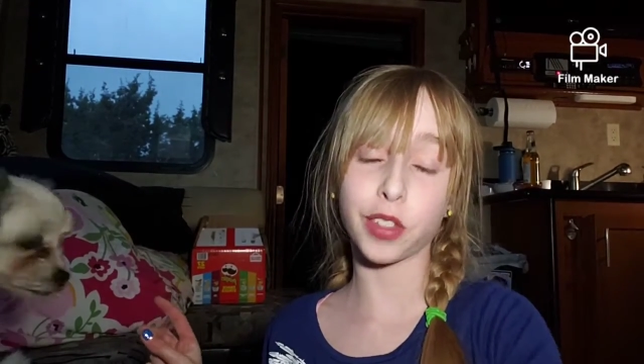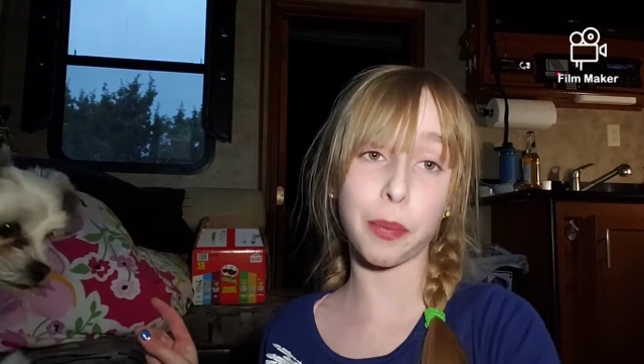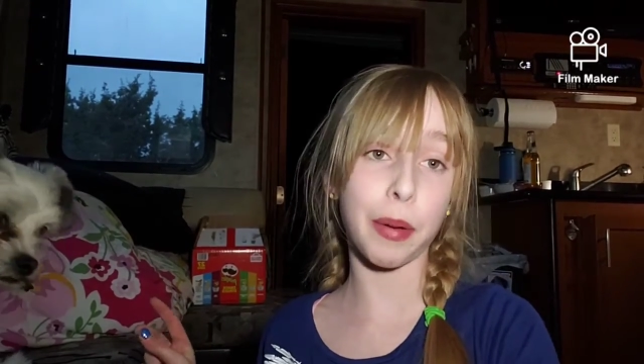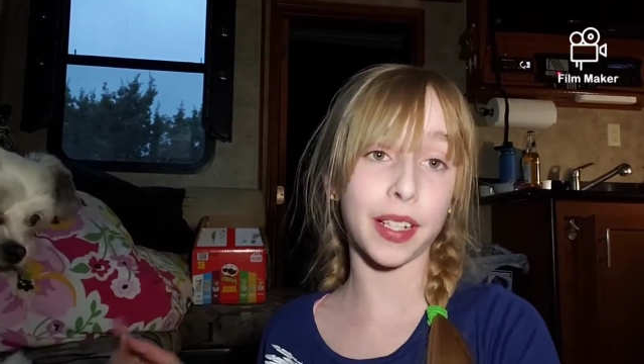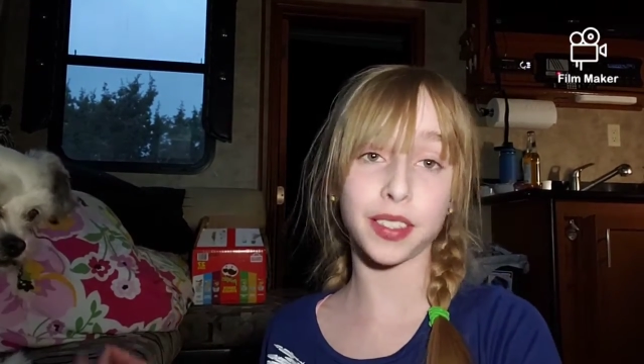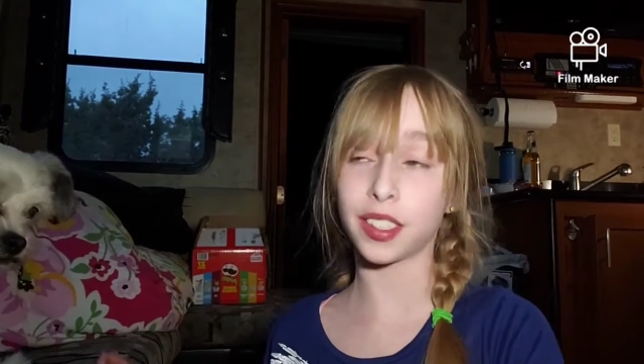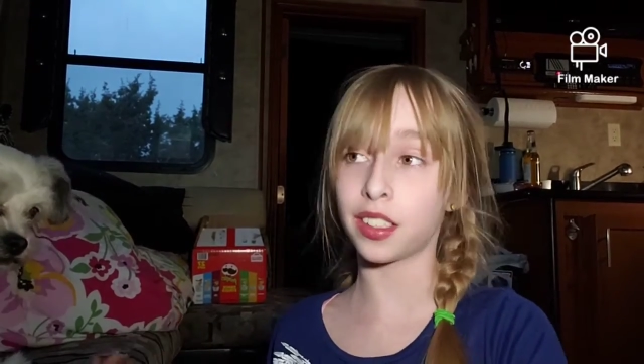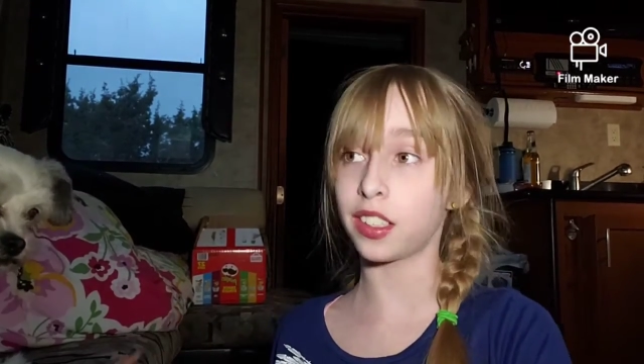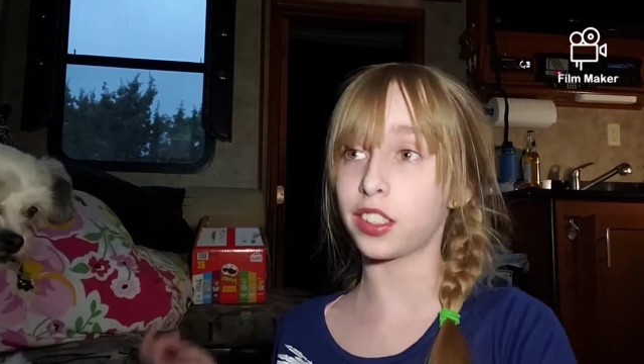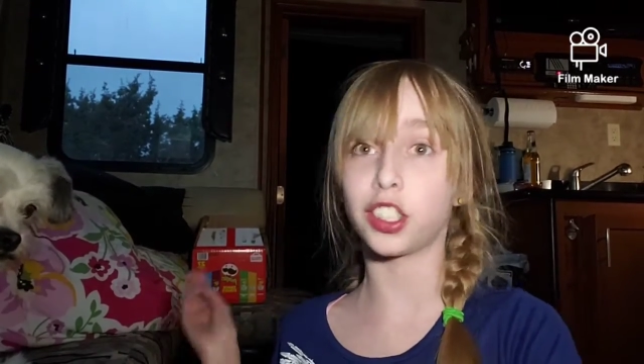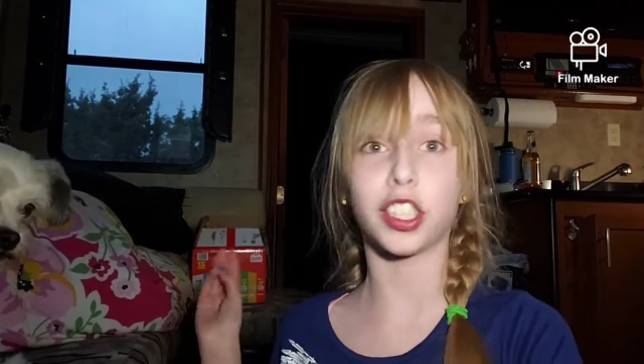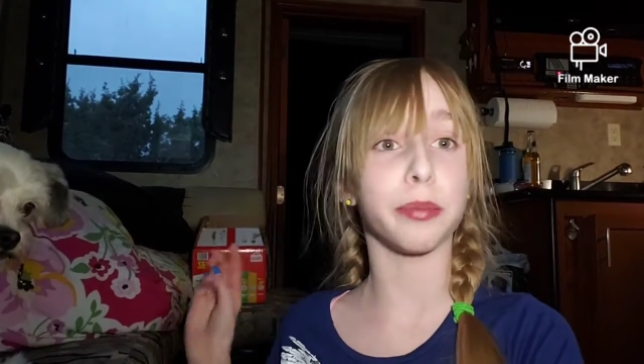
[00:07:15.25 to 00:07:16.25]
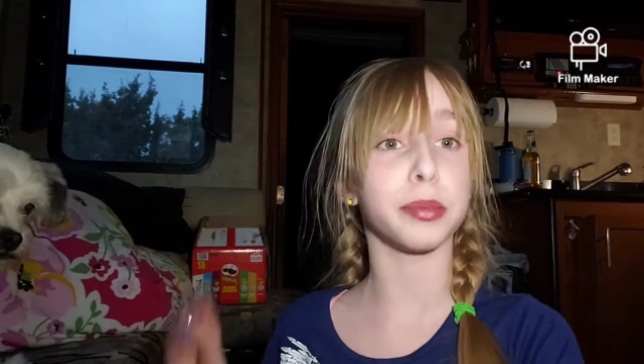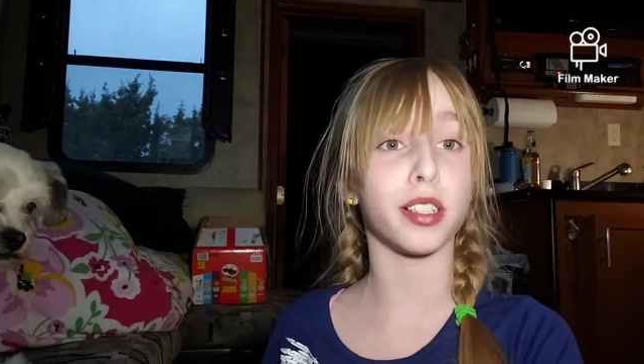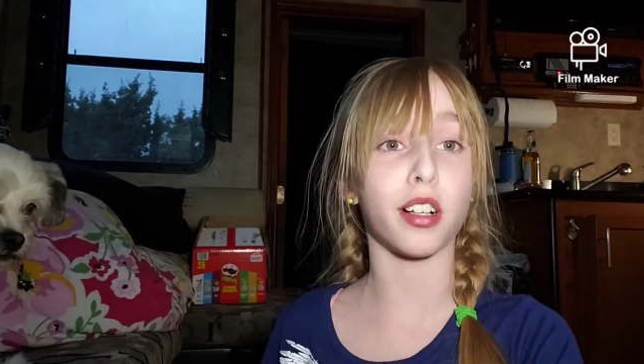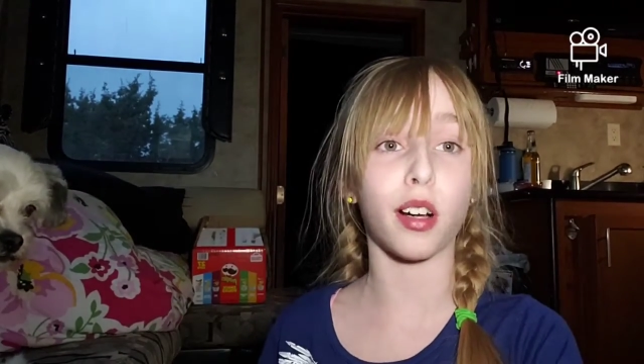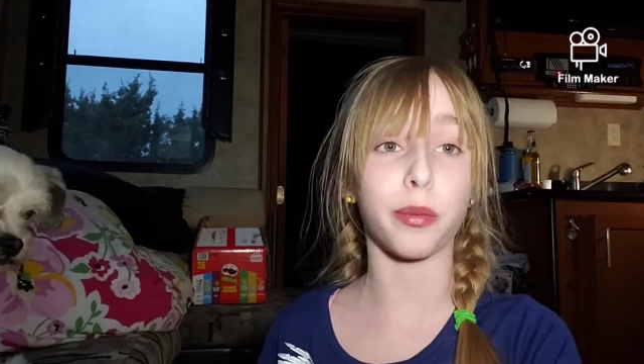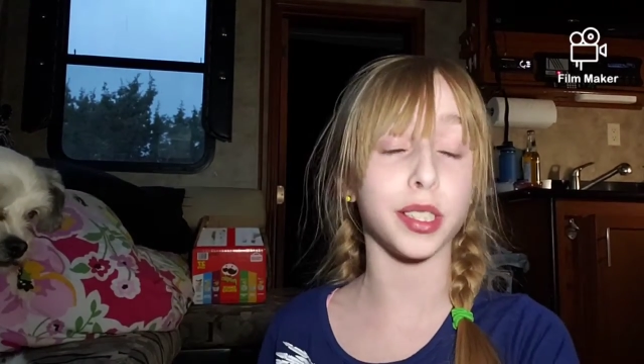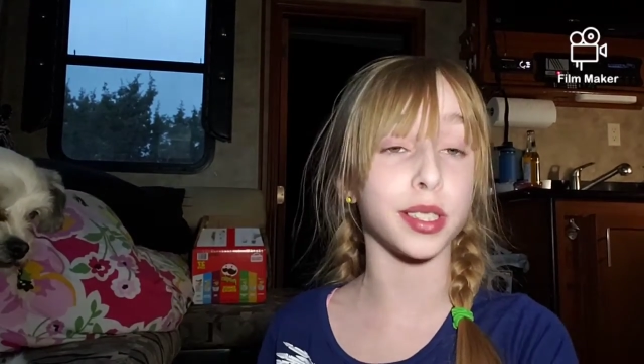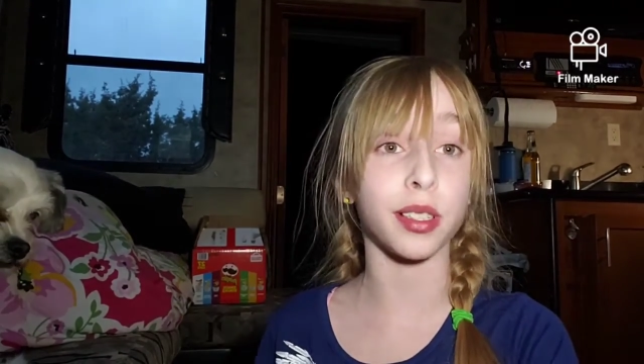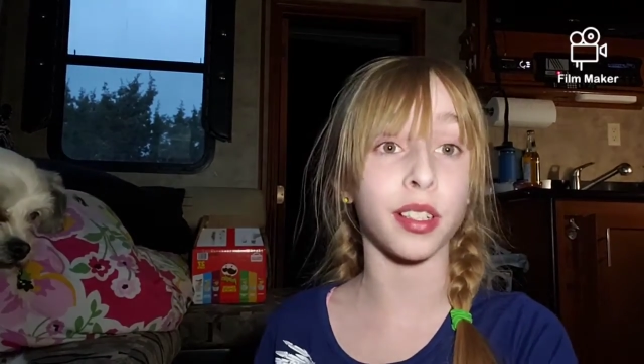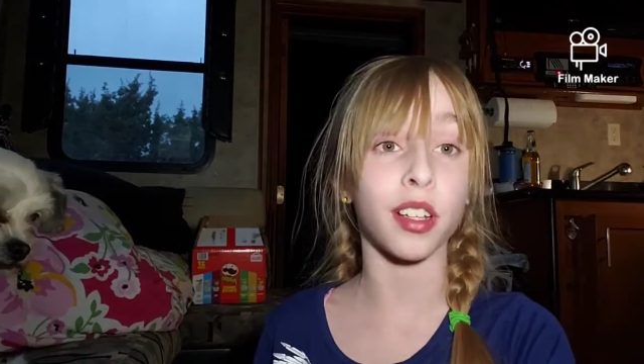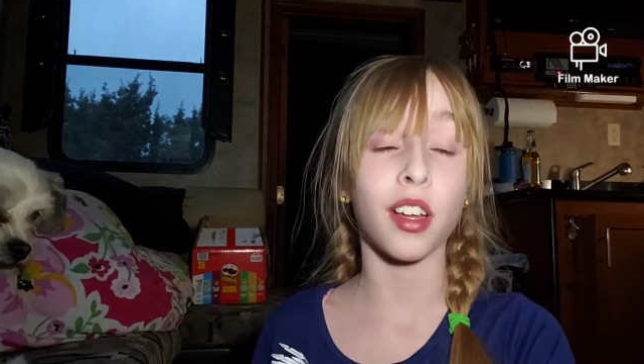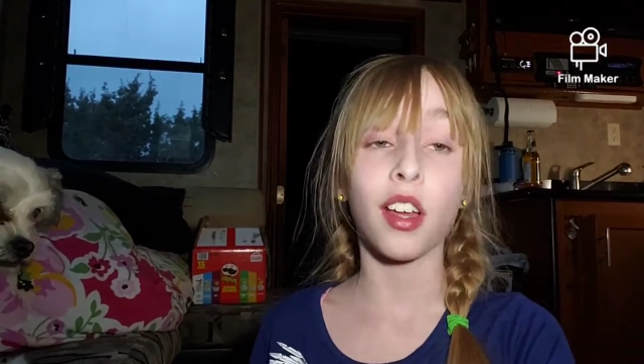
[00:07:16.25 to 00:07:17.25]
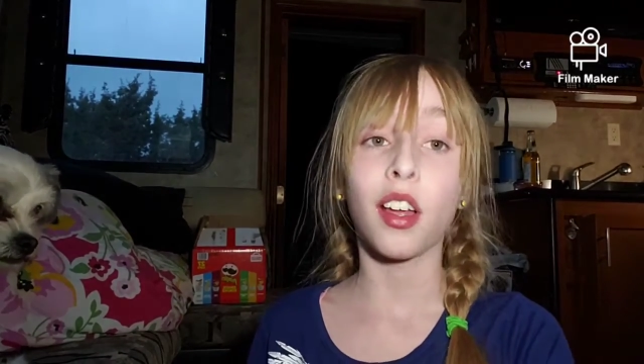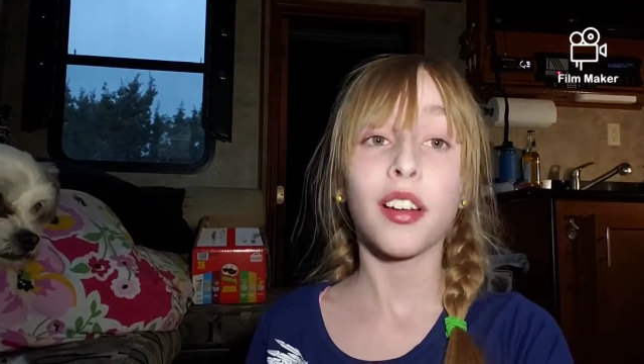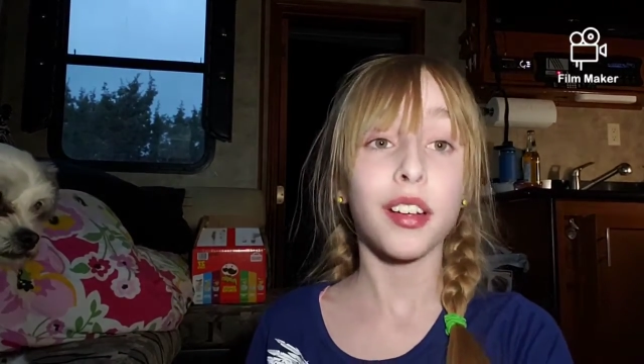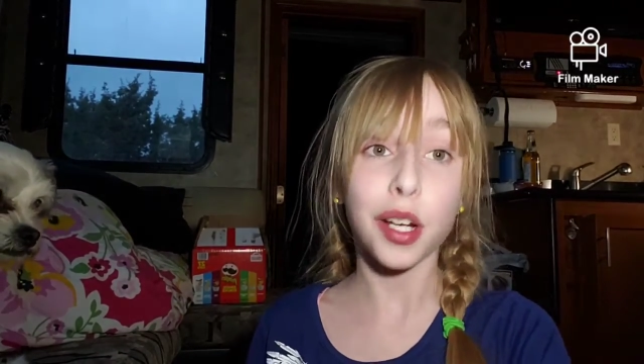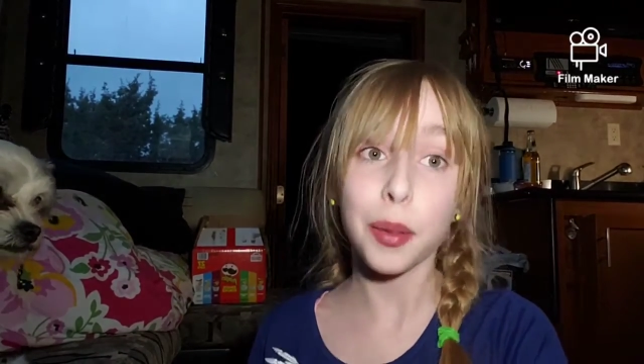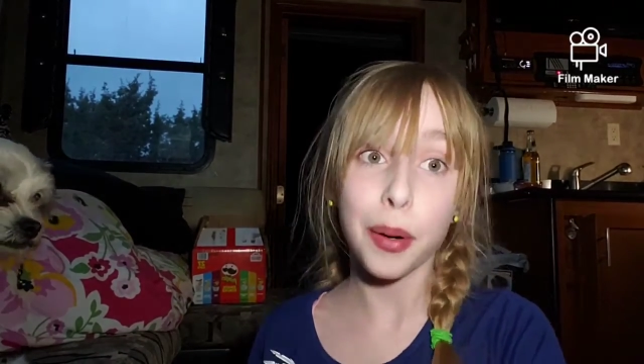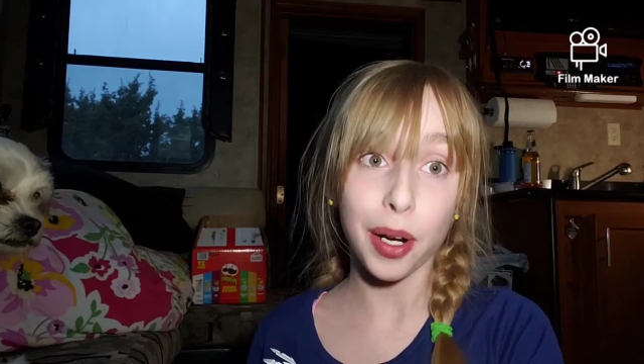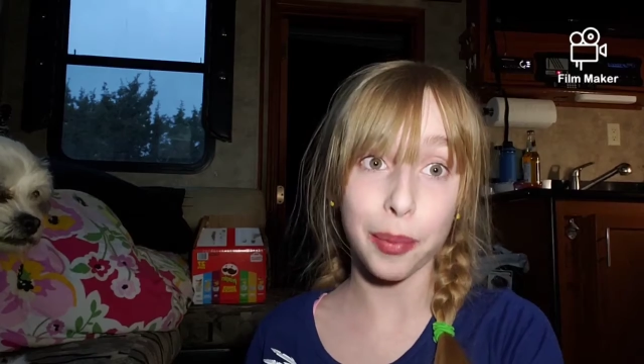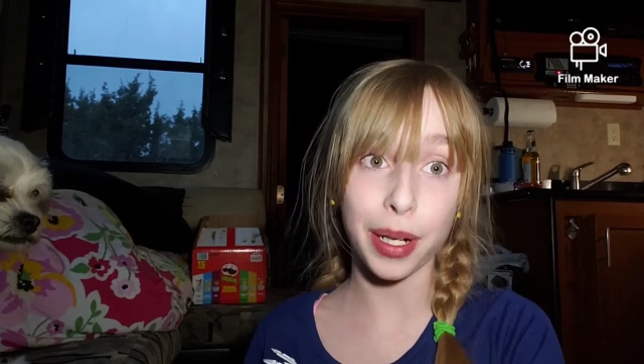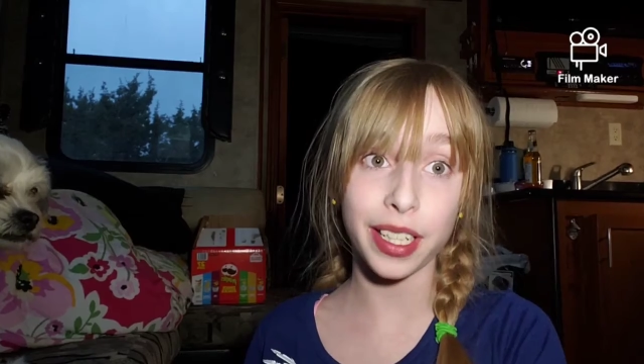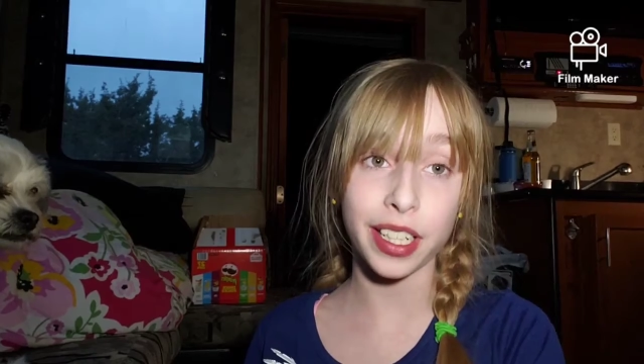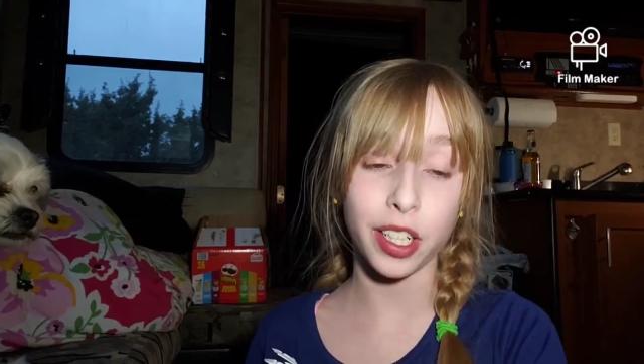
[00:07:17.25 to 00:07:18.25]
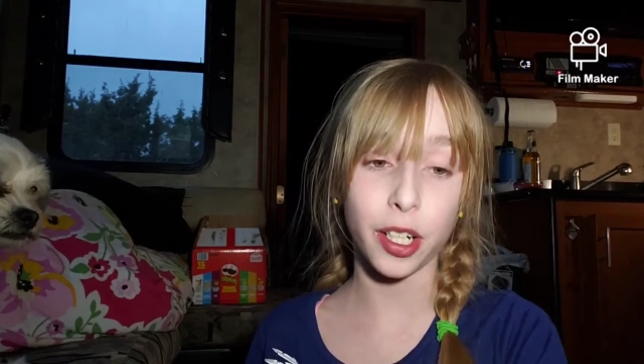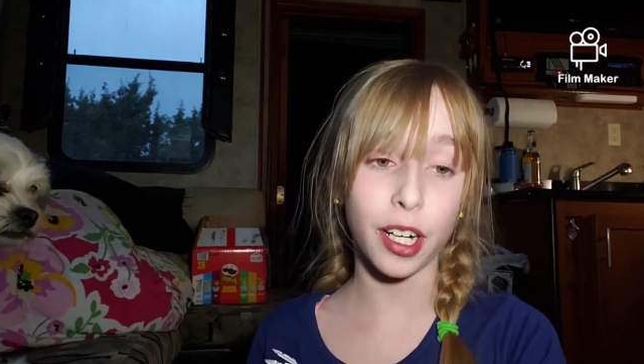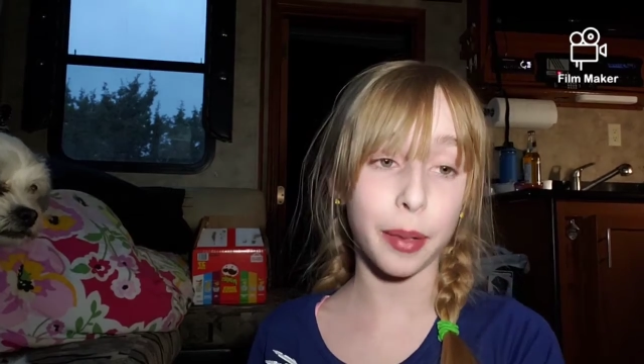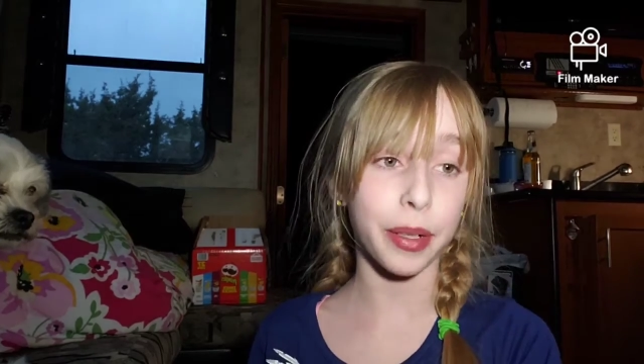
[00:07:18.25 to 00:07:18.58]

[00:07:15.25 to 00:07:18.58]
The Pez and the chips are obviously not a part of my dinner.